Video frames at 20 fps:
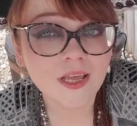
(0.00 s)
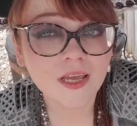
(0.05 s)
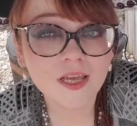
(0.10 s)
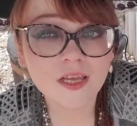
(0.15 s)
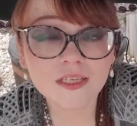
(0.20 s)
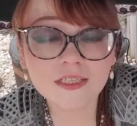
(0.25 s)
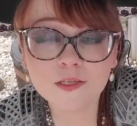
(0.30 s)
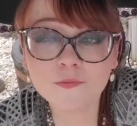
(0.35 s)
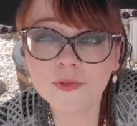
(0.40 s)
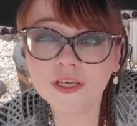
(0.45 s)

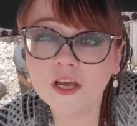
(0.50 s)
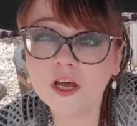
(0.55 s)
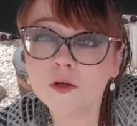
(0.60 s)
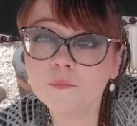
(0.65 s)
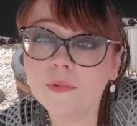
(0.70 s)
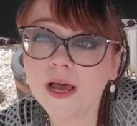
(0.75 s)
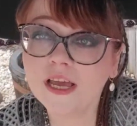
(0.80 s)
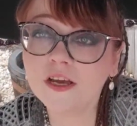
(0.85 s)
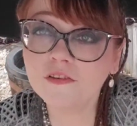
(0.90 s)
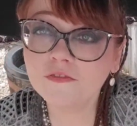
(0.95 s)
something called
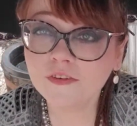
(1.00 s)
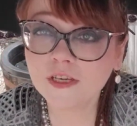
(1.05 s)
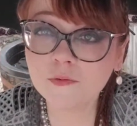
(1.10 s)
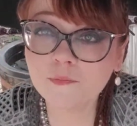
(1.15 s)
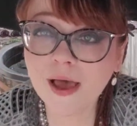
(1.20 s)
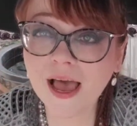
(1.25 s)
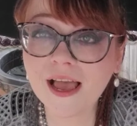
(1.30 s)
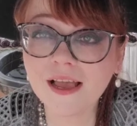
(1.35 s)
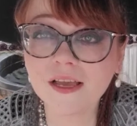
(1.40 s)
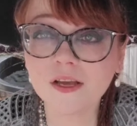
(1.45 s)

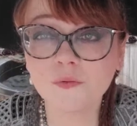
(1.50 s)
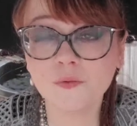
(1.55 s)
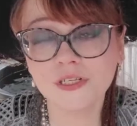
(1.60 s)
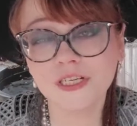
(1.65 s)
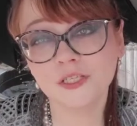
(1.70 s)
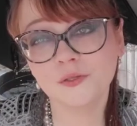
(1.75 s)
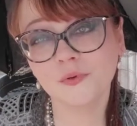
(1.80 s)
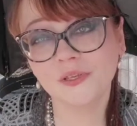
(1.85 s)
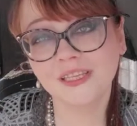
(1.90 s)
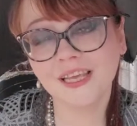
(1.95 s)
biofeedback, which
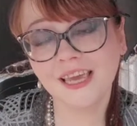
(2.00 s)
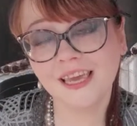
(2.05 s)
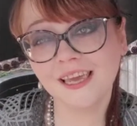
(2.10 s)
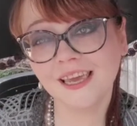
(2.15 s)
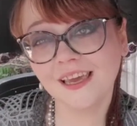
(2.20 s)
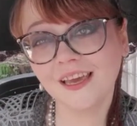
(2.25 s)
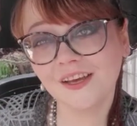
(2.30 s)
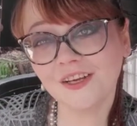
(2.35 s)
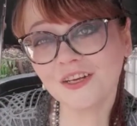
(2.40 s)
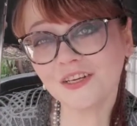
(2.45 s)
is when they
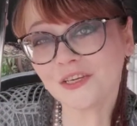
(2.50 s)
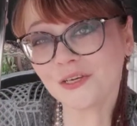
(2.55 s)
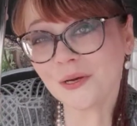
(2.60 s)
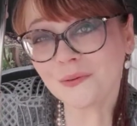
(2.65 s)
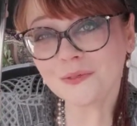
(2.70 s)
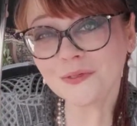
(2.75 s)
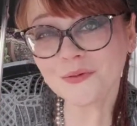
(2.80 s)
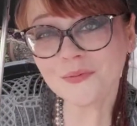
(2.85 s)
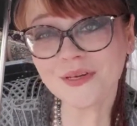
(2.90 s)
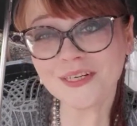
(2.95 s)
hook you up
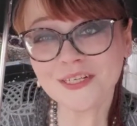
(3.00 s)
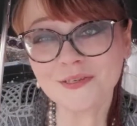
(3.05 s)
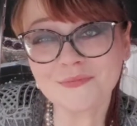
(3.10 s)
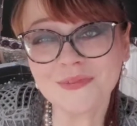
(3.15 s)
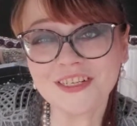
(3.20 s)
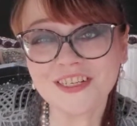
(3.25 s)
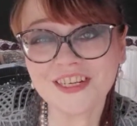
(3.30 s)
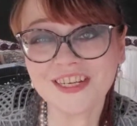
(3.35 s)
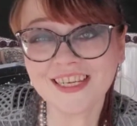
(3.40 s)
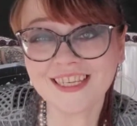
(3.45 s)
to a bunch of
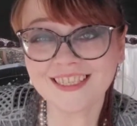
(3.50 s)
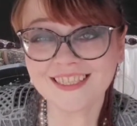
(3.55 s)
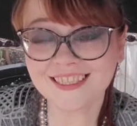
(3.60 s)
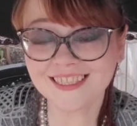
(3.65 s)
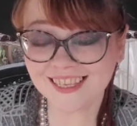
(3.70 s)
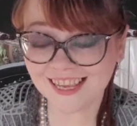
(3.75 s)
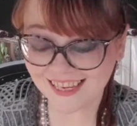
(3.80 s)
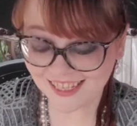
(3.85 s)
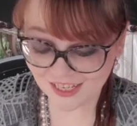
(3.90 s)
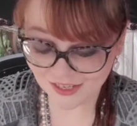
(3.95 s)

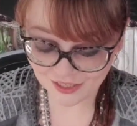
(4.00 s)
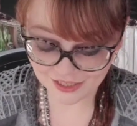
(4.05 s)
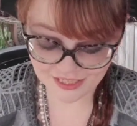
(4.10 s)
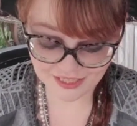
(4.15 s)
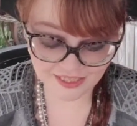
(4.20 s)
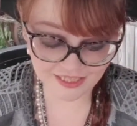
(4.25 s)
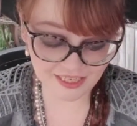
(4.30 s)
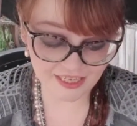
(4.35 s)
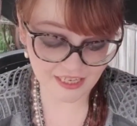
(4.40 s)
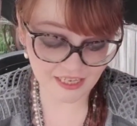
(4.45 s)
machines and you can
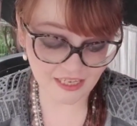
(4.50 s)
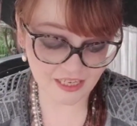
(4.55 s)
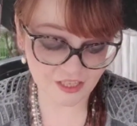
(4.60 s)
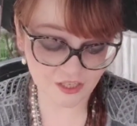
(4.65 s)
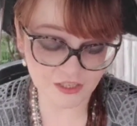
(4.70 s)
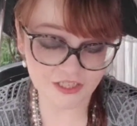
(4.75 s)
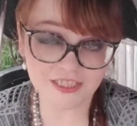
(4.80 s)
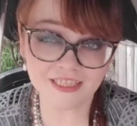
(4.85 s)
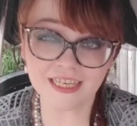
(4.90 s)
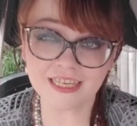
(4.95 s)
see
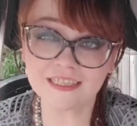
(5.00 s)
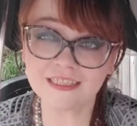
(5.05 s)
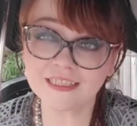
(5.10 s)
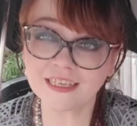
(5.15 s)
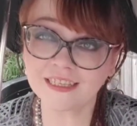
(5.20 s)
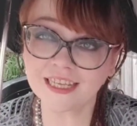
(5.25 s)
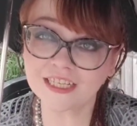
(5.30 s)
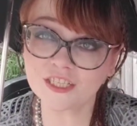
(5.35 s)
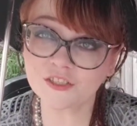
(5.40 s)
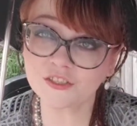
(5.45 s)
your skin's
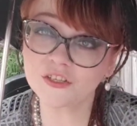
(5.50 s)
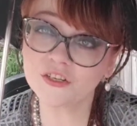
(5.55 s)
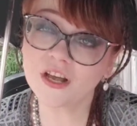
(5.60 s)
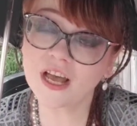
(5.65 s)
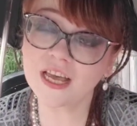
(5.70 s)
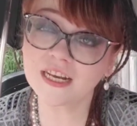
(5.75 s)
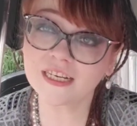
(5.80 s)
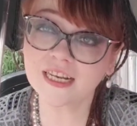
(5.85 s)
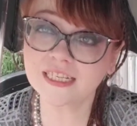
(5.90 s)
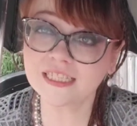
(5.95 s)
electrical
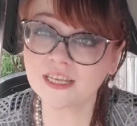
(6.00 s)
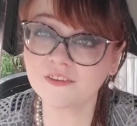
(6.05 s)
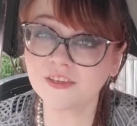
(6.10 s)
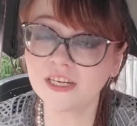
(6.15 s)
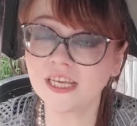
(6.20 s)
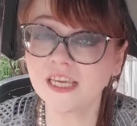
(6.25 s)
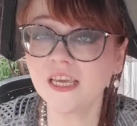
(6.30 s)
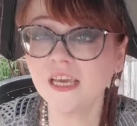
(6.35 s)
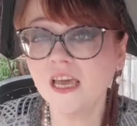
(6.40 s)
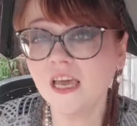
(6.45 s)

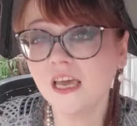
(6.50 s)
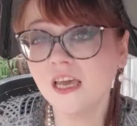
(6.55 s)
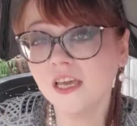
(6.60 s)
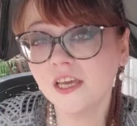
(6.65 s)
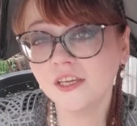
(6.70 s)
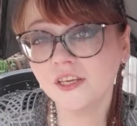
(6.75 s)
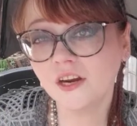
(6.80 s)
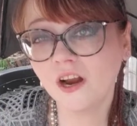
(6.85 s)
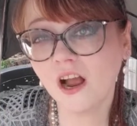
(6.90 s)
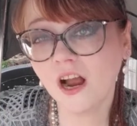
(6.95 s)
conductivity,
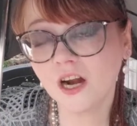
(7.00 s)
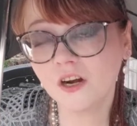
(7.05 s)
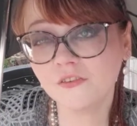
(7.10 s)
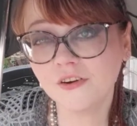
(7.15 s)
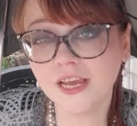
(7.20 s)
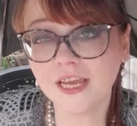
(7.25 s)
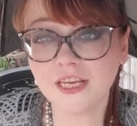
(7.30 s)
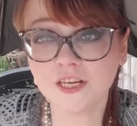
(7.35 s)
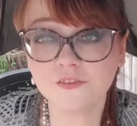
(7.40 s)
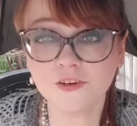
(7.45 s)
your heart
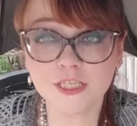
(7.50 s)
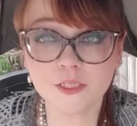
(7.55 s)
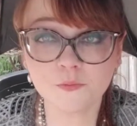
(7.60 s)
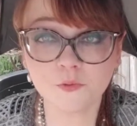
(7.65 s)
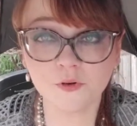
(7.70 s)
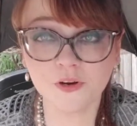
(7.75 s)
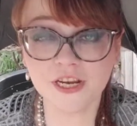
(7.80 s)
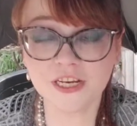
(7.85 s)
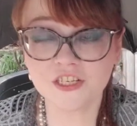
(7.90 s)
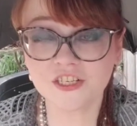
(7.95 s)
rate, your
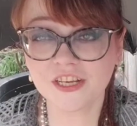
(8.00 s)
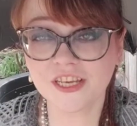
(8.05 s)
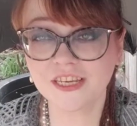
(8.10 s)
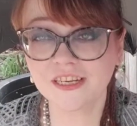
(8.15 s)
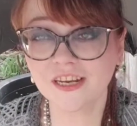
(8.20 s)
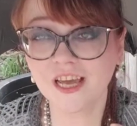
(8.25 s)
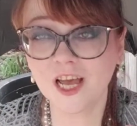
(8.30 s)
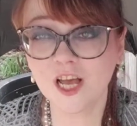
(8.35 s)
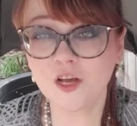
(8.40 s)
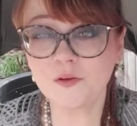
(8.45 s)

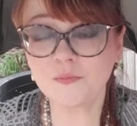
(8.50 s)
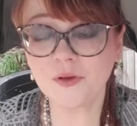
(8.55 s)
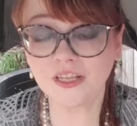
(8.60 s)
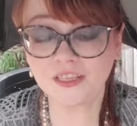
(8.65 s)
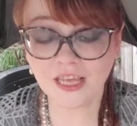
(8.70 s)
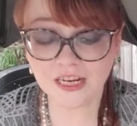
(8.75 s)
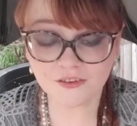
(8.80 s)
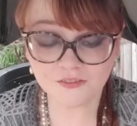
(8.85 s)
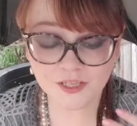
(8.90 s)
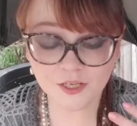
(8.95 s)
respiration, a
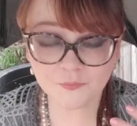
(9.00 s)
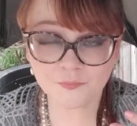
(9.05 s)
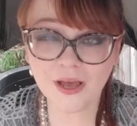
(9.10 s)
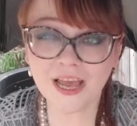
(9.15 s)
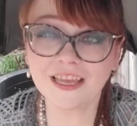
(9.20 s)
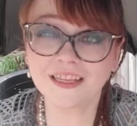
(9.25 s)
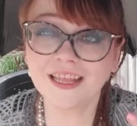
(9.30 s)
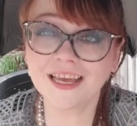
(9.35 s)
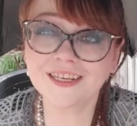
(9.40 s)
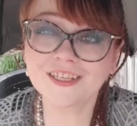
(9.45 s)
lot of the
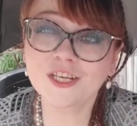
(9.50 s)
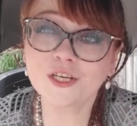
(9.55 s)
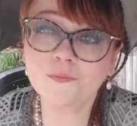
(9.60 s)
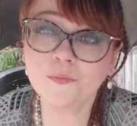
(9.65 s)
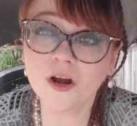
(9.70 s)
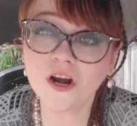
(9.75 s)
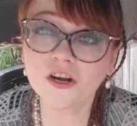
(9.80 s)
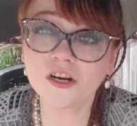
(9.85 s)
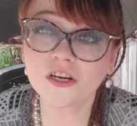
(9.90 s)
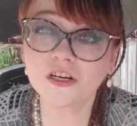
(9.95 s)
biological
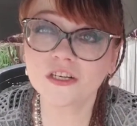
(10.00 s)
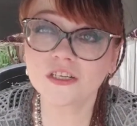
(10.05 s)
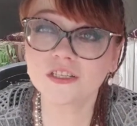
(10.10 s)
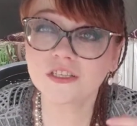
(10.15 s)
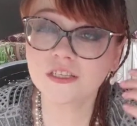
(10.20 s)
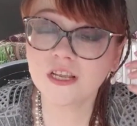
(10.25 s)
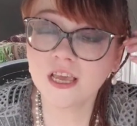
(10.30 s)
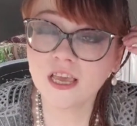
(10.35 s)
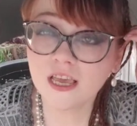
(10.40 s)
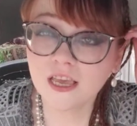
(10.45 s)

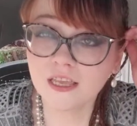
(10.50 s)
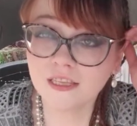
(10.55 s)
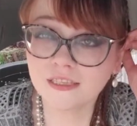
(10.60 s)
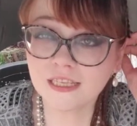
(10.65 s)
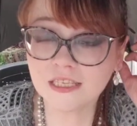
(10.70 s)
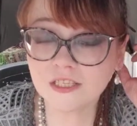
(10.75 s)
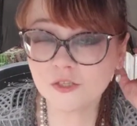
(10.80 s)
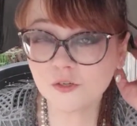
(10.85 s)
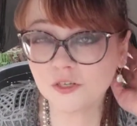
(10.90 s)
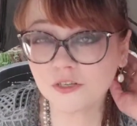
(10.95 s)
markers
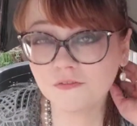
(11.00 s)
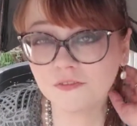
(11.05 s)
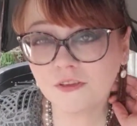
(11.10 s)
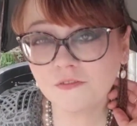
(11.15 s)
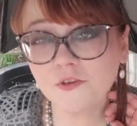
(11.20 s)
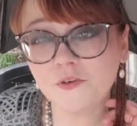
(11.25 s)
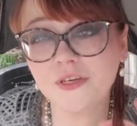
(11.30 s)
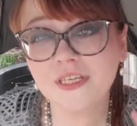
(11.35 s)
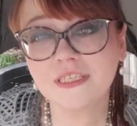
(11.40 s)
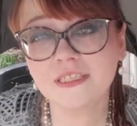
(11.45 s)
that sort of give
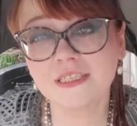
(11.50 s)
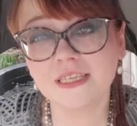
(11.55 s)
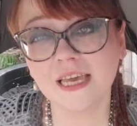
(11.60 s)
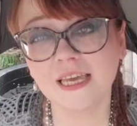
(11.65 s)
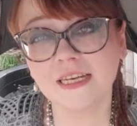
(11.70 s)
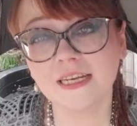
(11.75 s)
you insight